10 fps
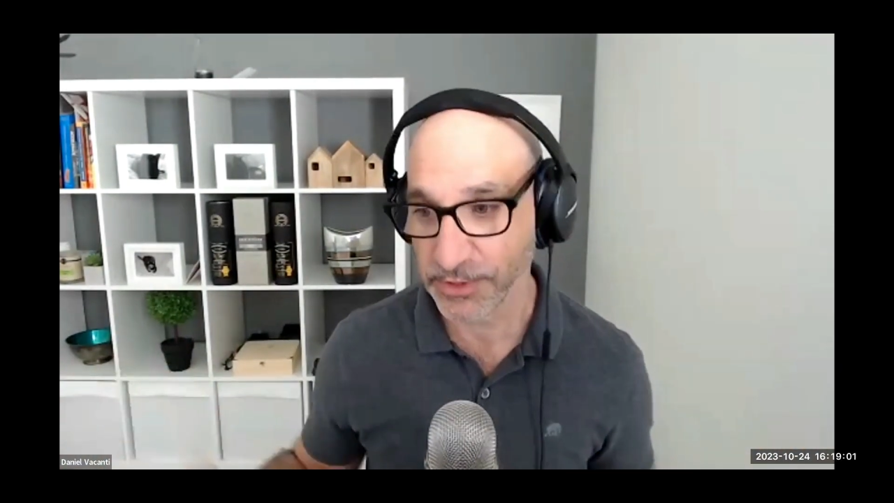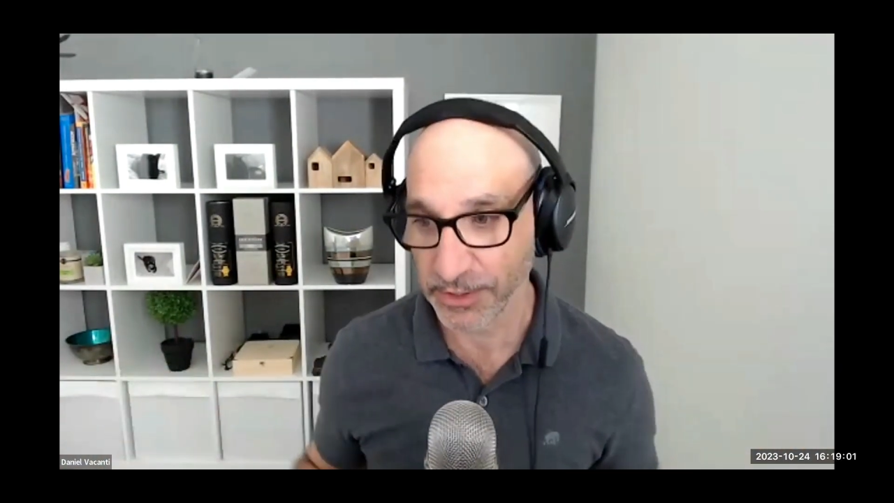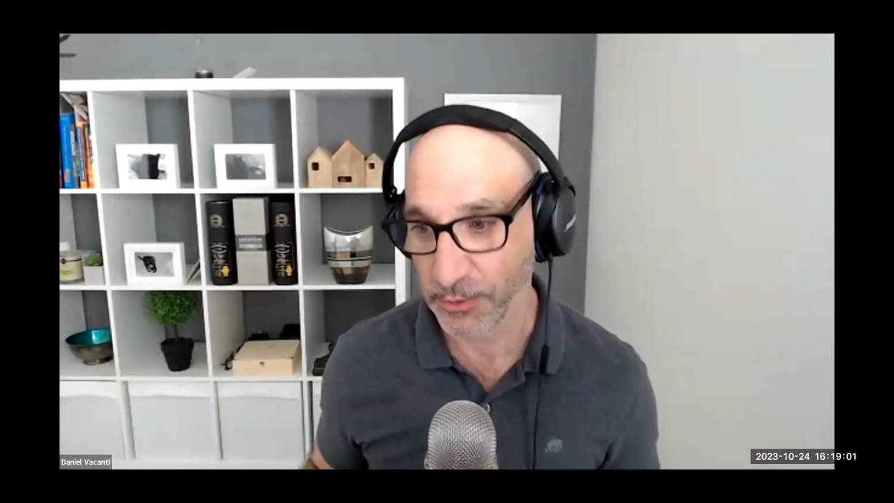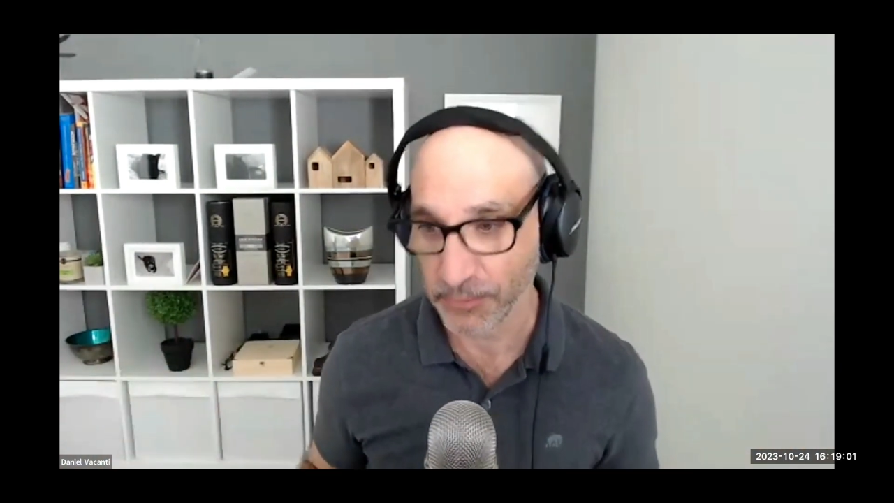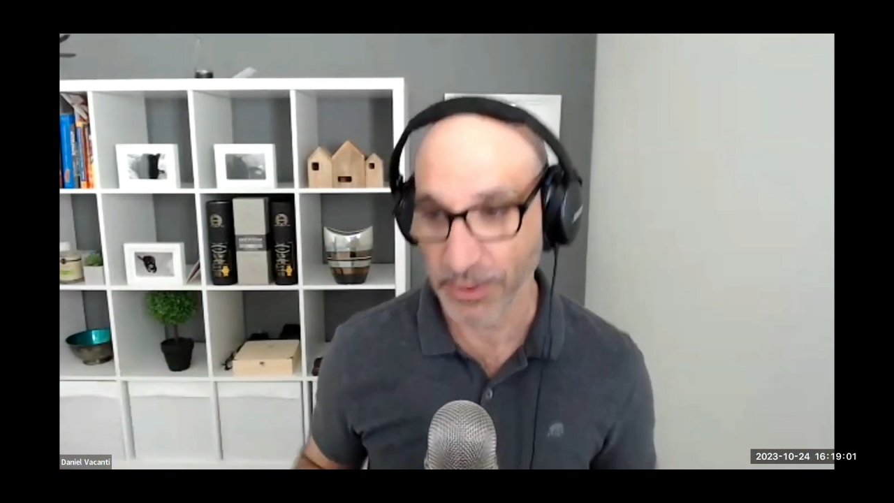
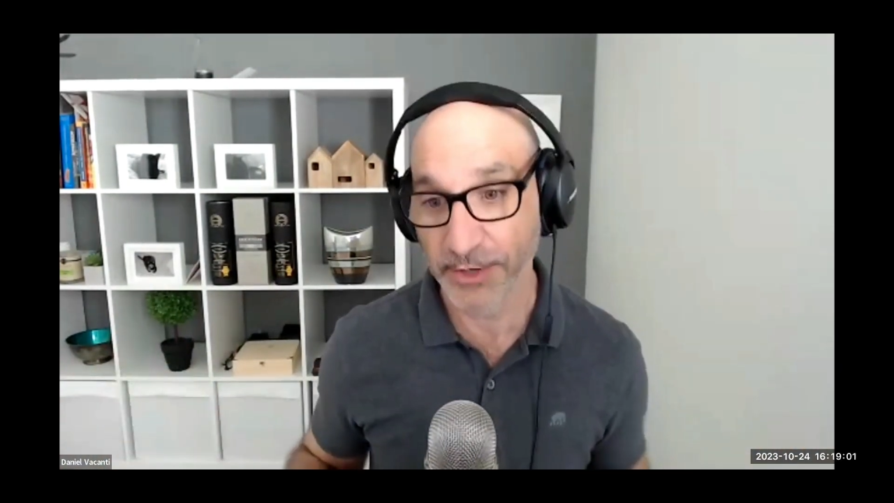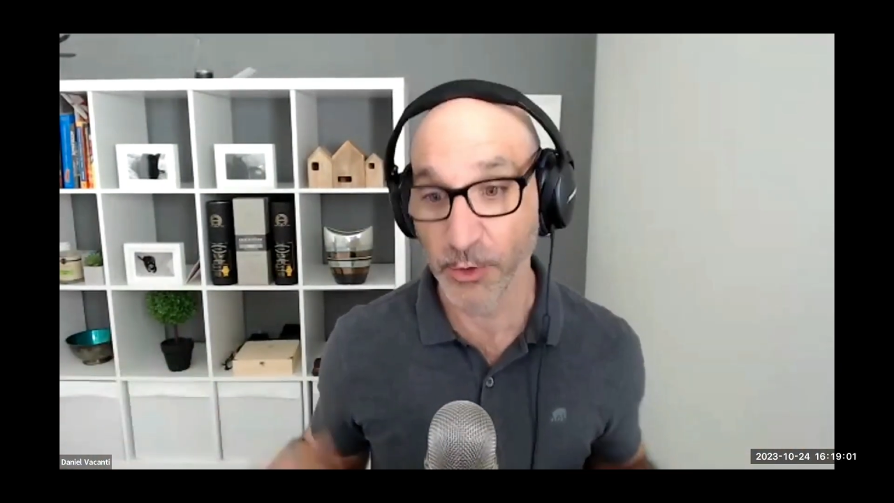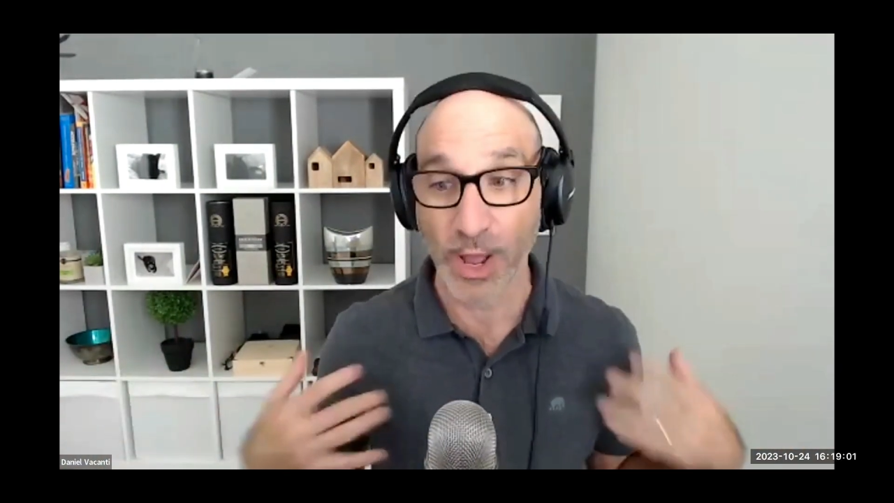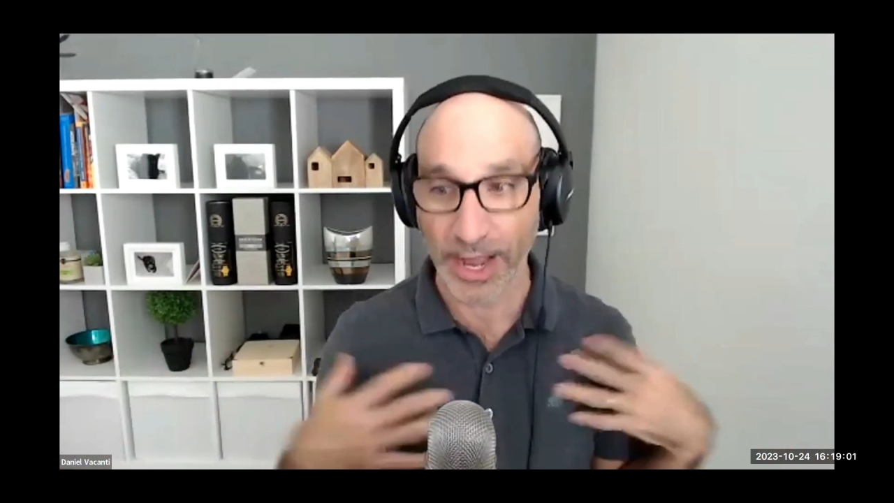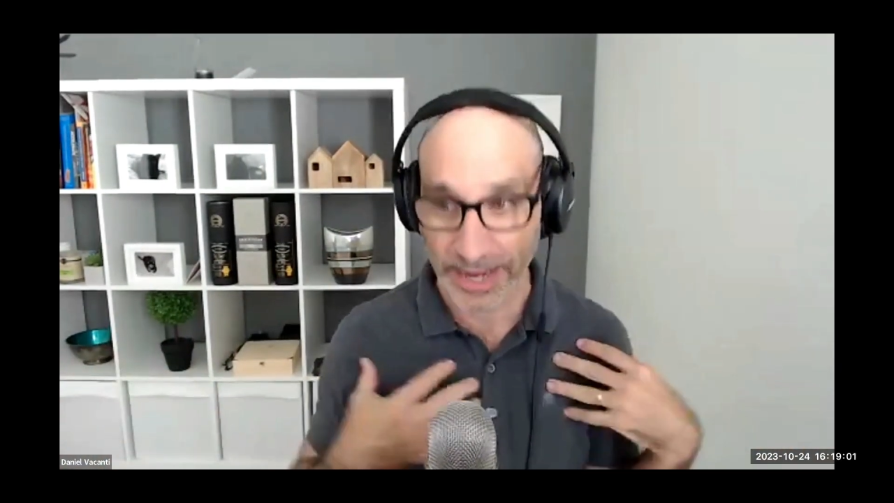I
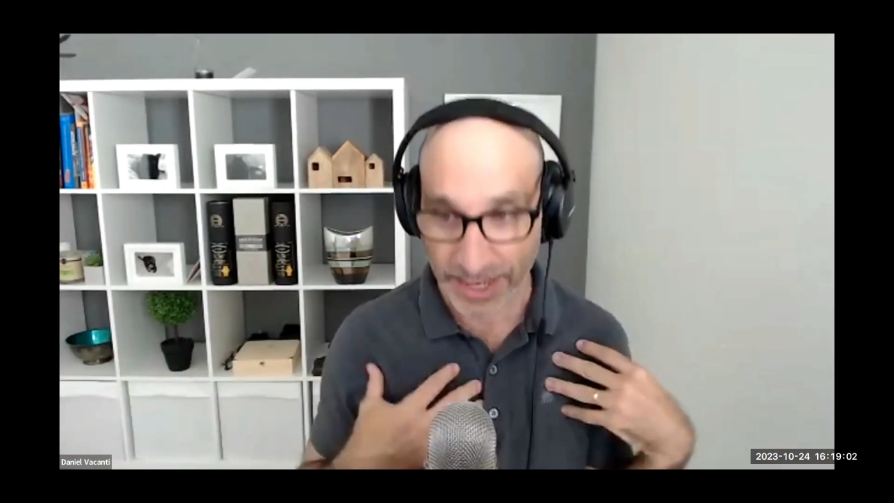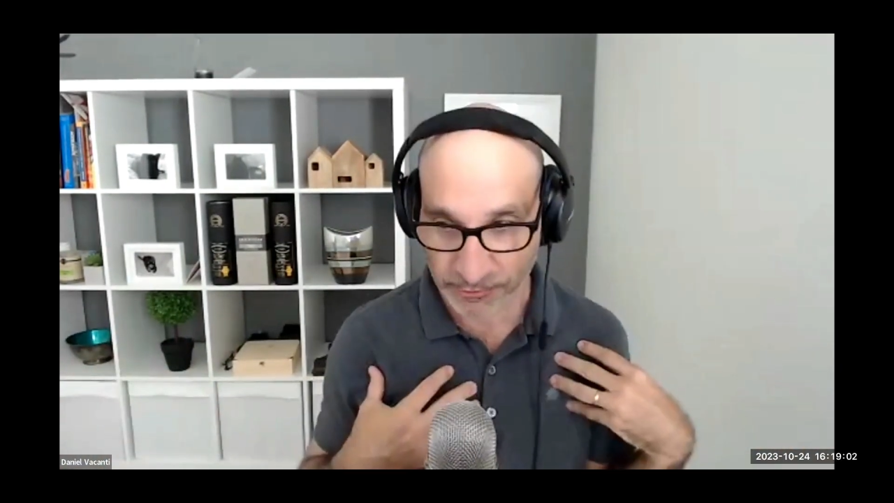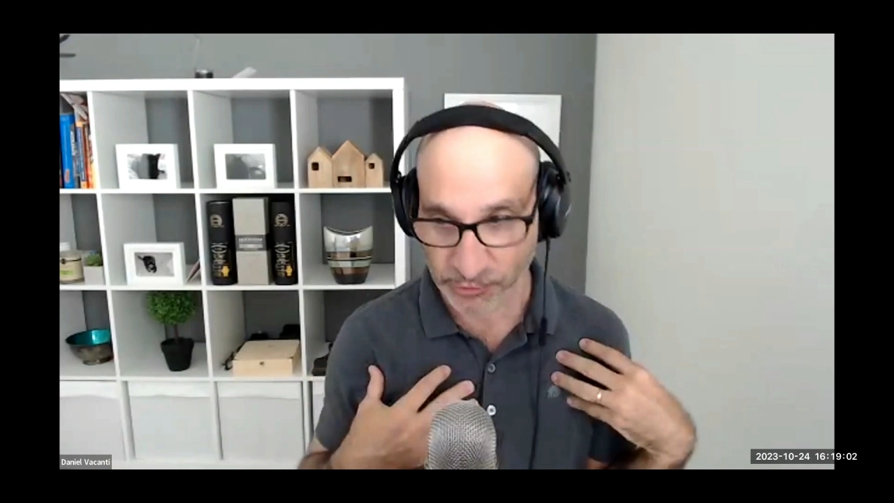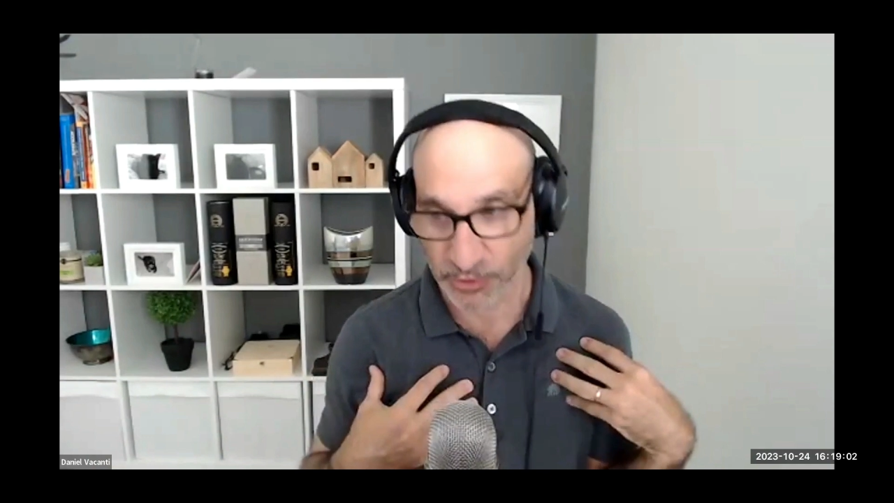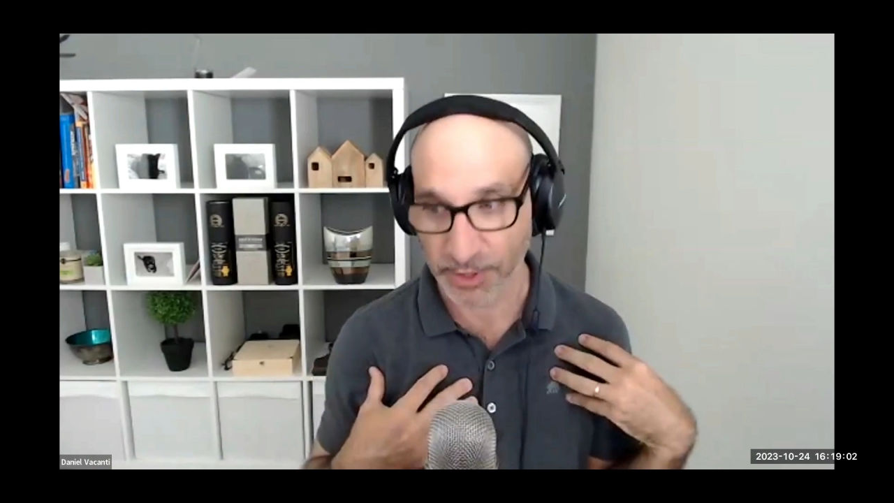know I
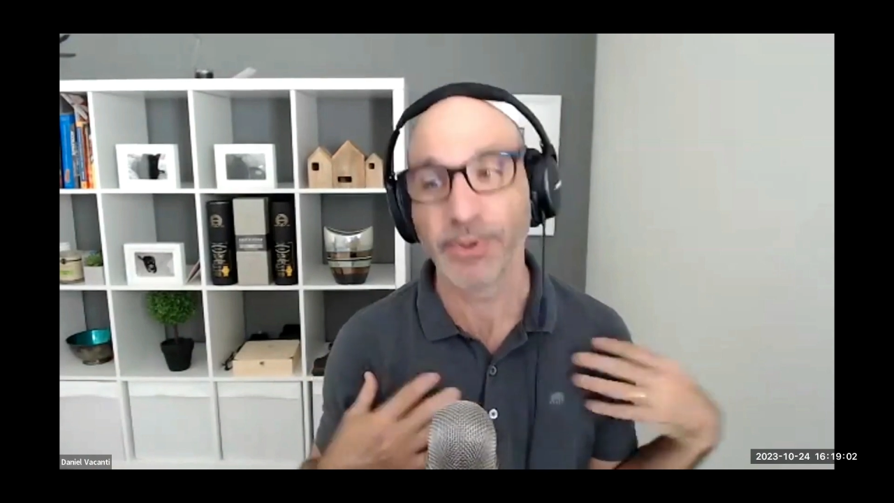have strong